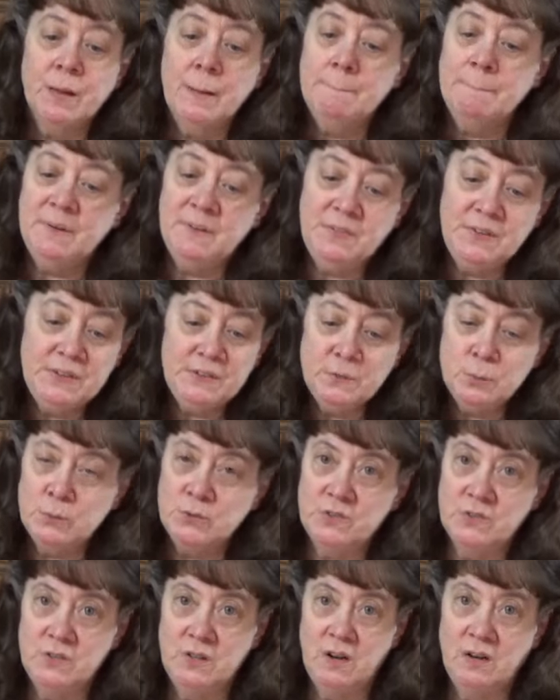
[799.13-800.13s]
But this
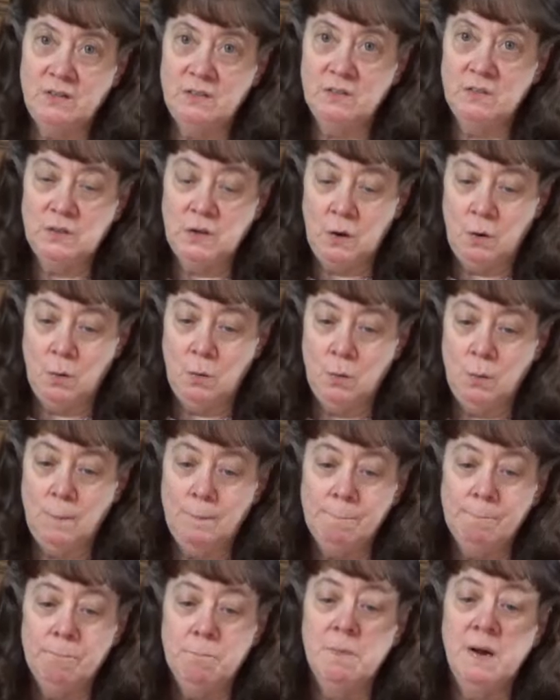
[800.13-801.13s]
was not so.
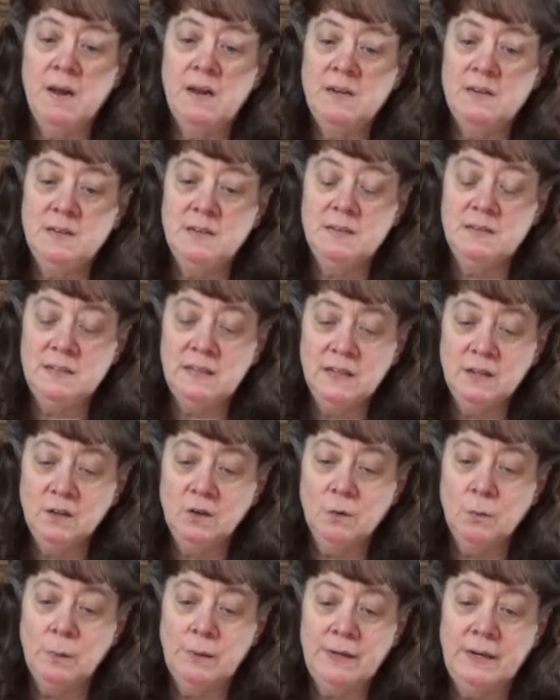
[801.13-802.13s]
My
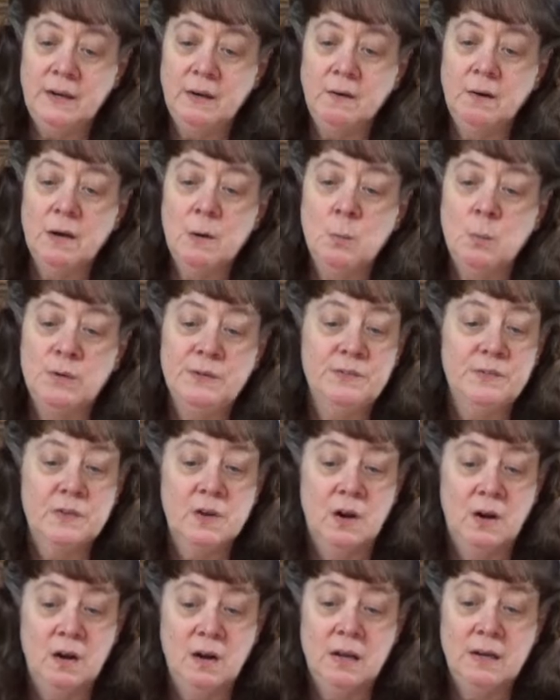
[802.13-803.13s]
dear Guarneri was
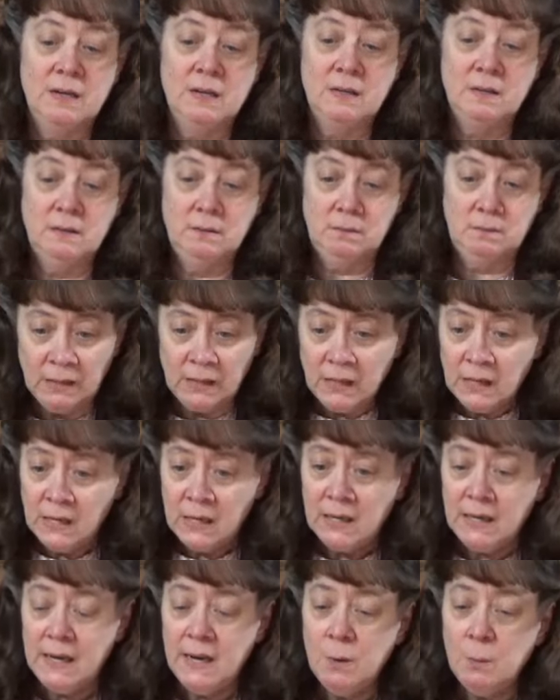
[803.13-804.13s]
gone.
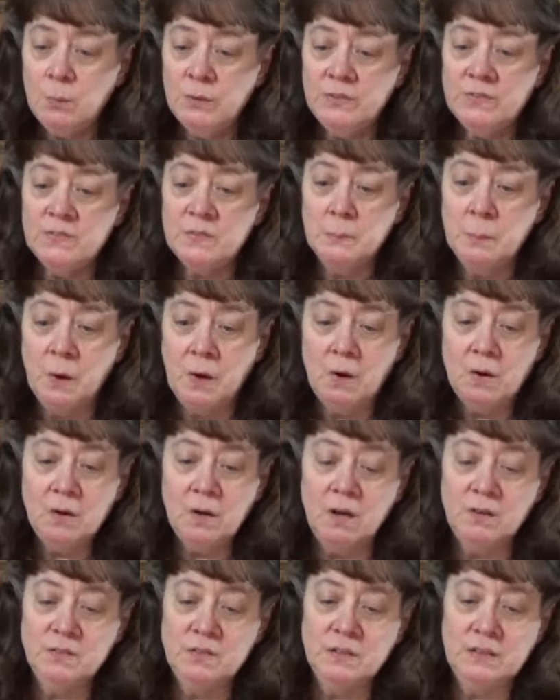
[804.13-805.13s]
It was small
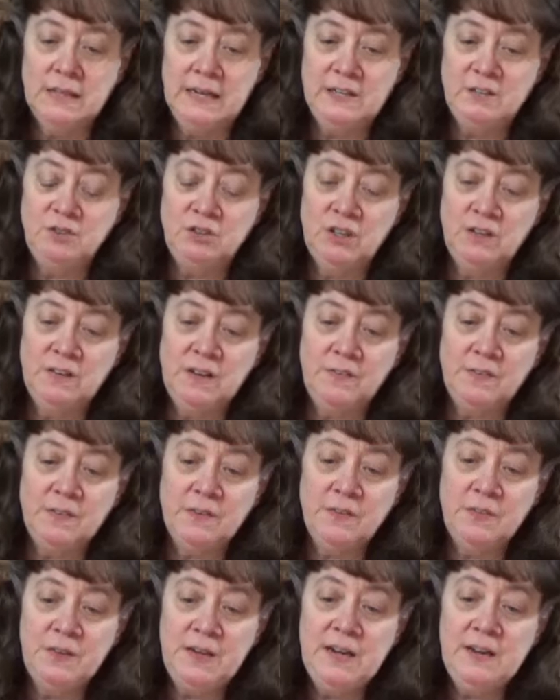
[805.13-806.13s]
consolation that the
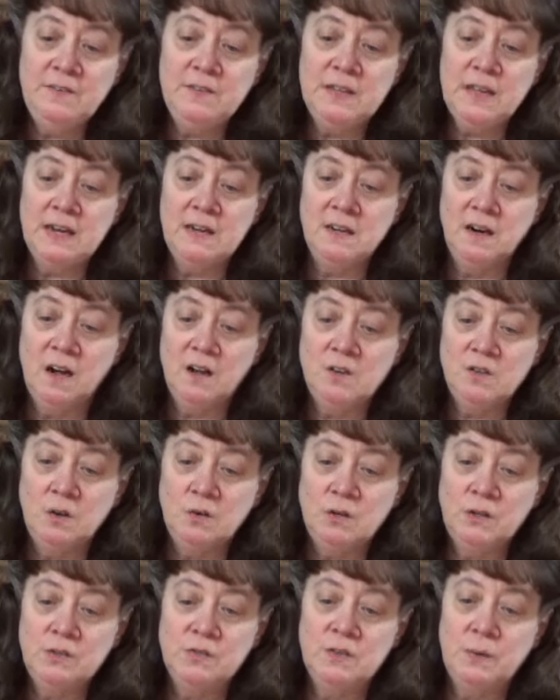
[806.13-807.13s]
thieves had not
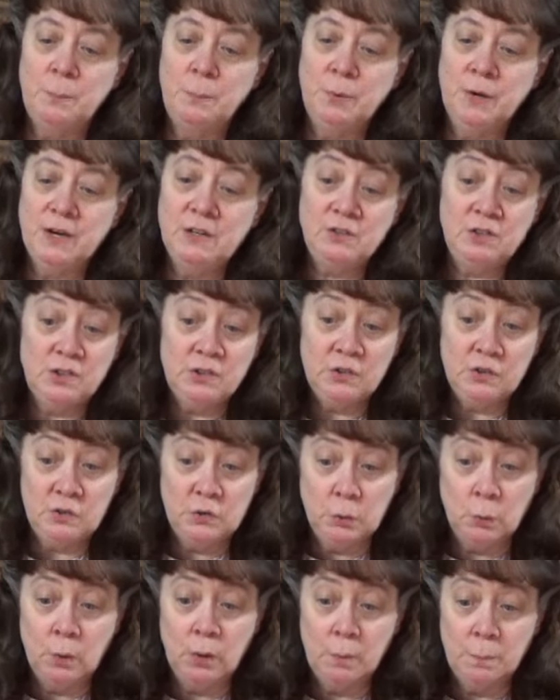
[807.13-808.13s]
noticed a precious
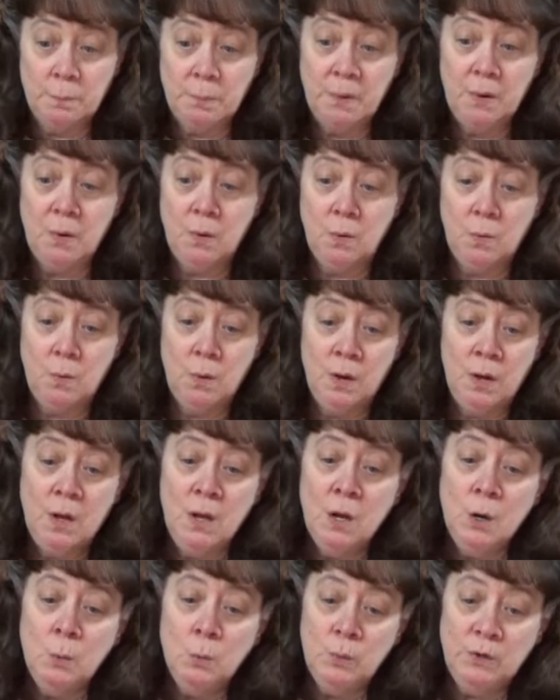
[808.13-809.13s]
Tort bow,
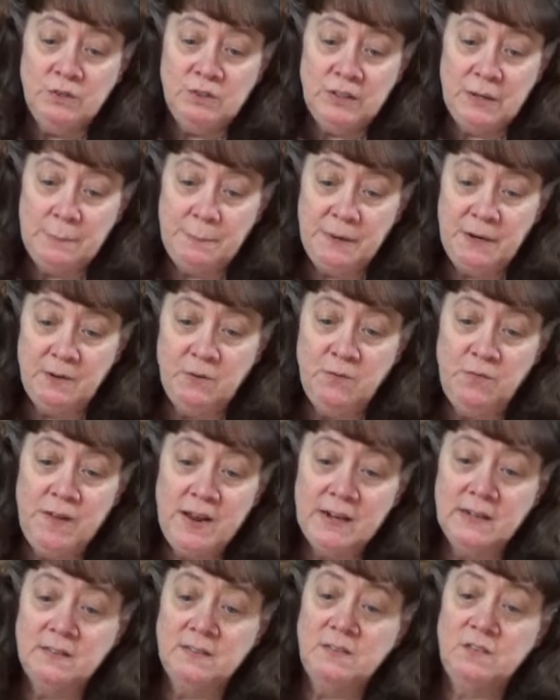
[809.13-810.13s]
which had been
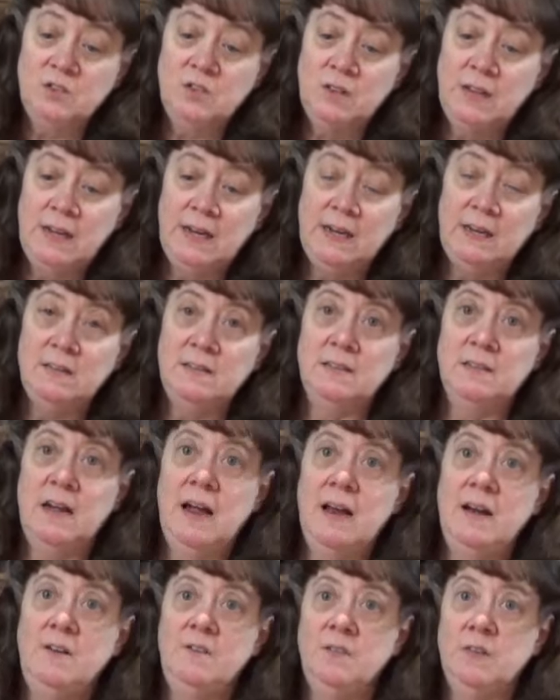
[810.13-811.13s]
fixed to the
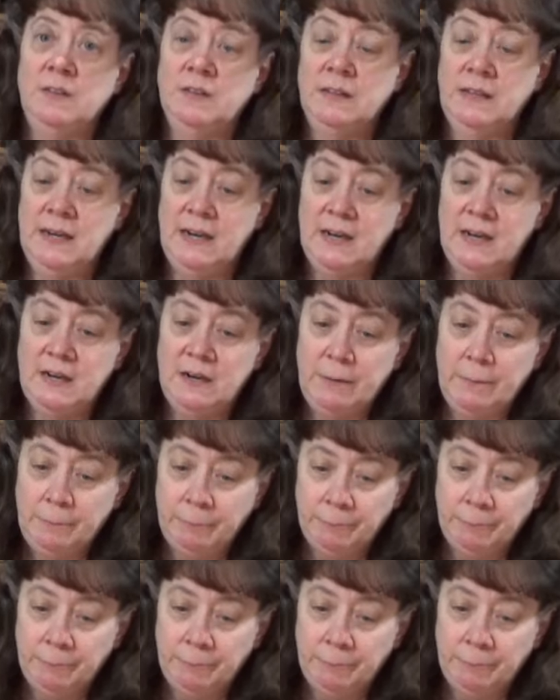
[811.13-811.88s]
inside of the lid.